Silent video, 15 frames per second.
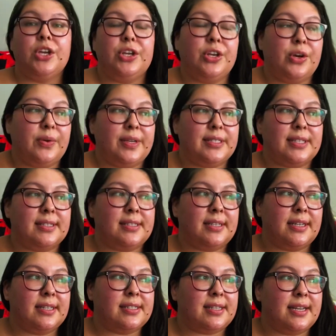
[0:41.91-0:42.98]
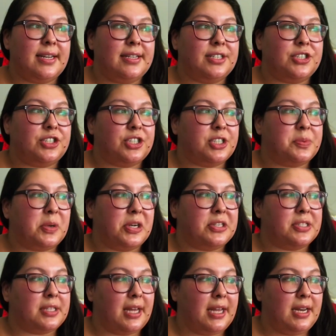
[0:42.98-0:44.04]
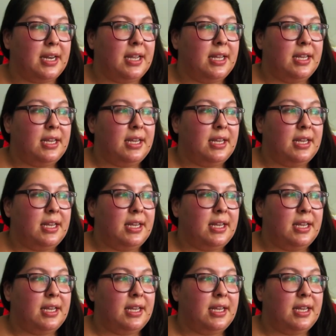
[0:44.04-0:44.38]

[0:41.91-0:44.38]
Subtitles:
You know, existing as an Indigenous person